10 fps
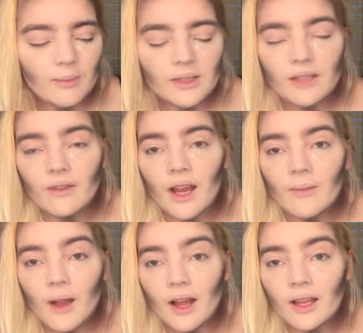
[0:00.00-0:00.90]

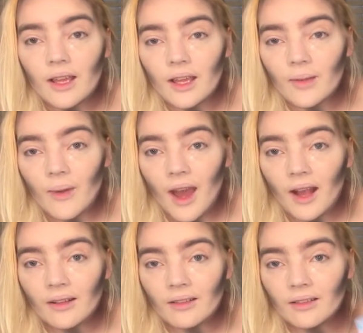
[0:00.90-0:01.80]
Divine Palette and
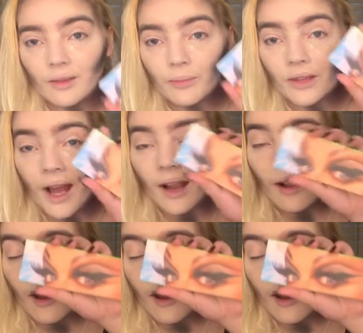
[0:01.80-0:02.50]
pack the black